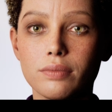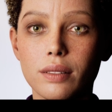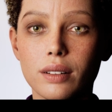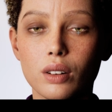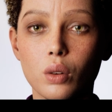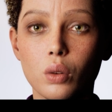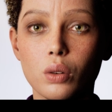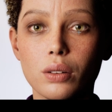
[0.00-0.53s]

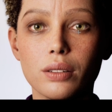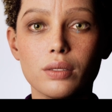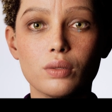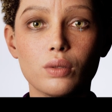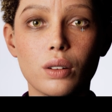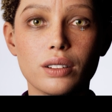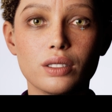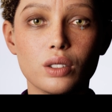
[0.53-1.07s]
And I'm
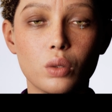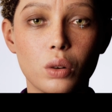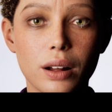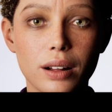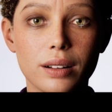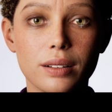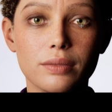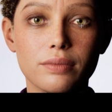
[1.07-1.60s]
using the
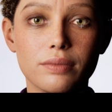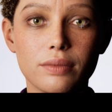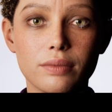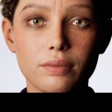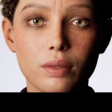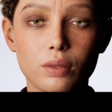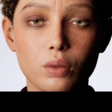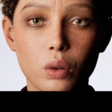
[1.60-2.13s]
newer
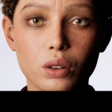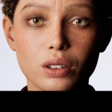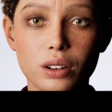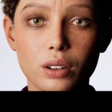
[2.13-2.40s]
MetaHumans,